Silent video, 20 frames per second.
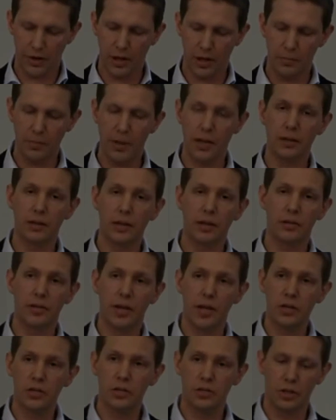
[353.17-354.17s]
The
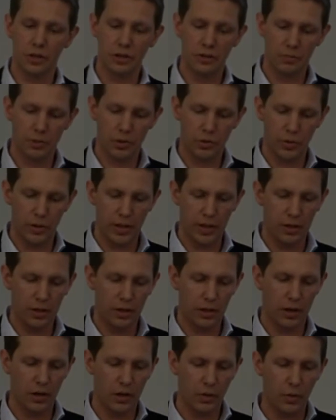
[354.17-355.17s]
fundamental tension
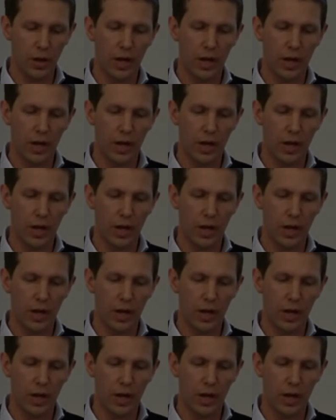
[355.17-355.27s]
between,